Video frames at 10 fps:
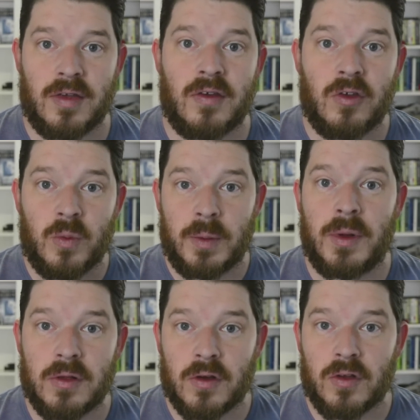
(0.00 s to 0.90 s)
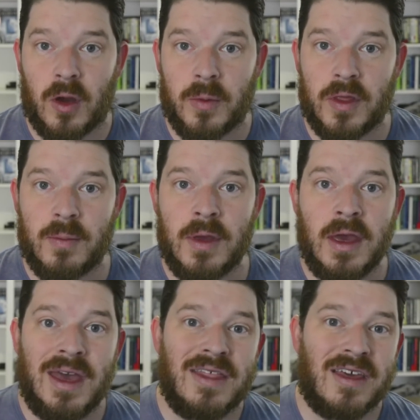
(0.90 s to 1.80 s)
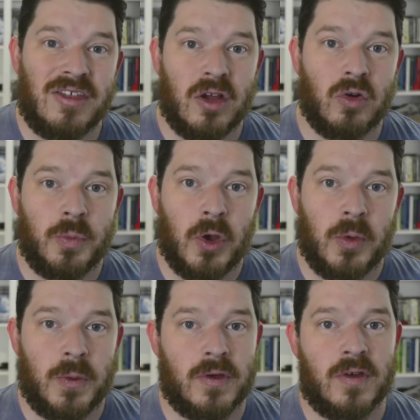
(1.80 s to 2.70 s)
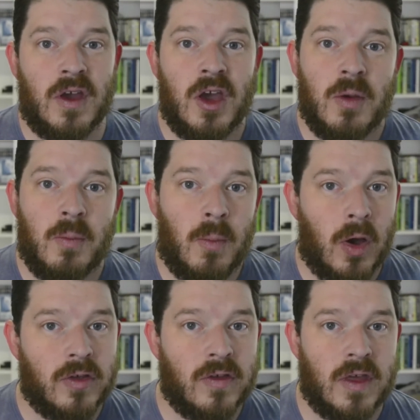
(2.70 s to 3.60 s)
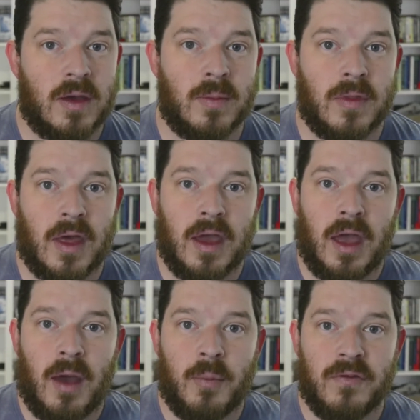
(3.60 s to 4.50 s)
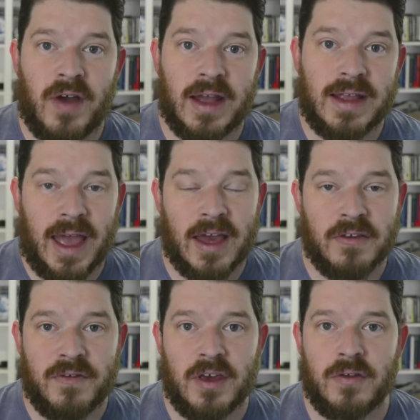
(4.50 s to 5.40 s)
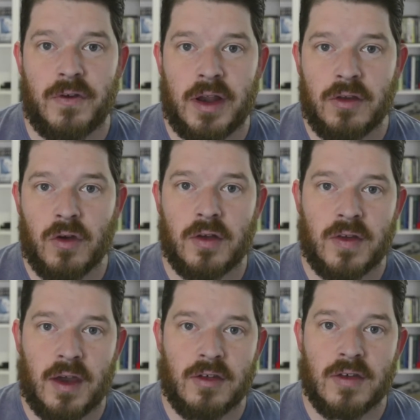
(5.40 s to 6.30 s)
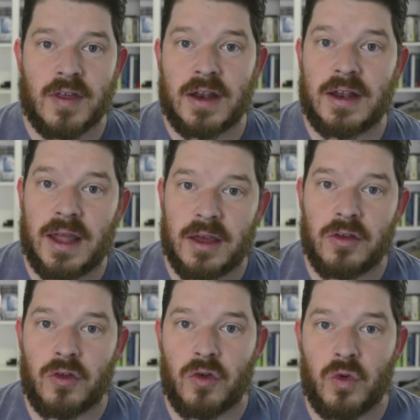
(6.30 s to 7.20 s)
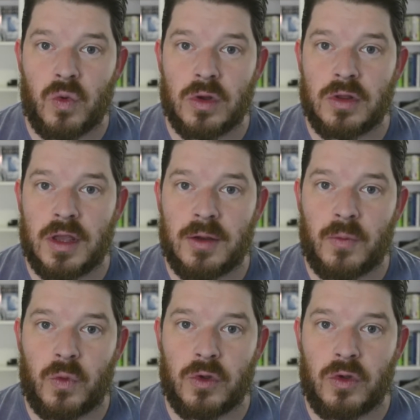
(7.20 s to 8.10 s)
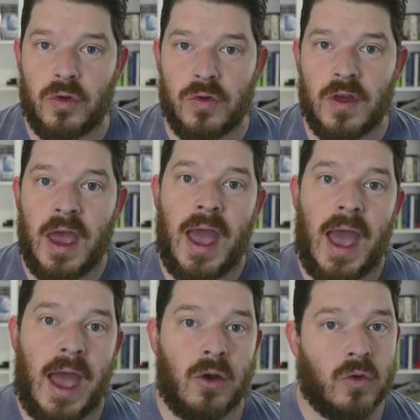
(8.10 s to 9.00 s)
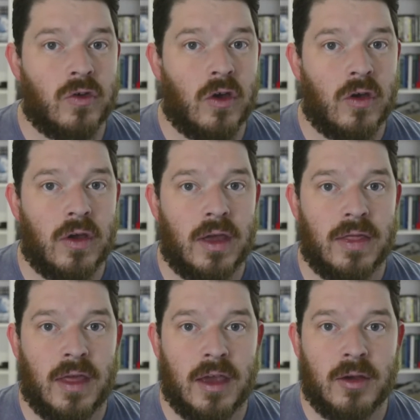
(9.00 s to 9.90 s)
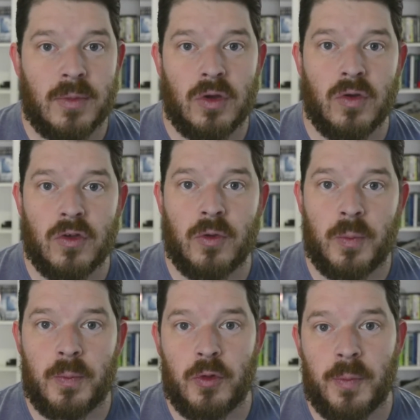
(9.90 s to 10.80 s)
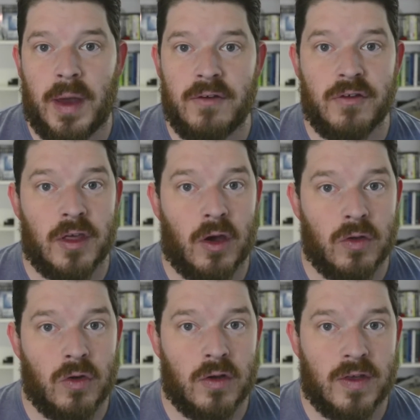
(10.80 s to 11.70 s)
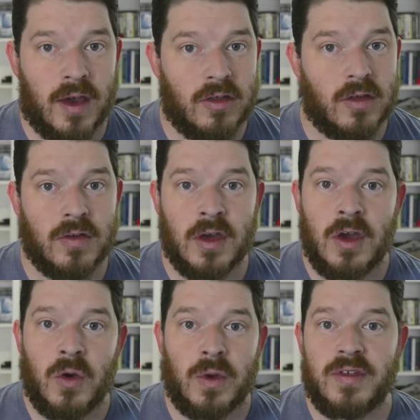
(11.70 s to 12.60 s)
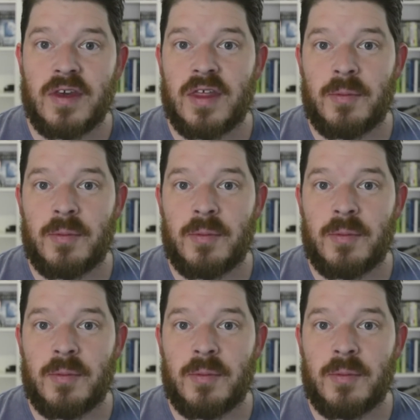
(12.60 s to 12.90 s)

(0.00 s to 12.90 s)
to be built on top of them. Their general purpose, most of them, they provide gas fees for any transactions that a layer two would use, and also they can be used to pay for their own transactions. We see that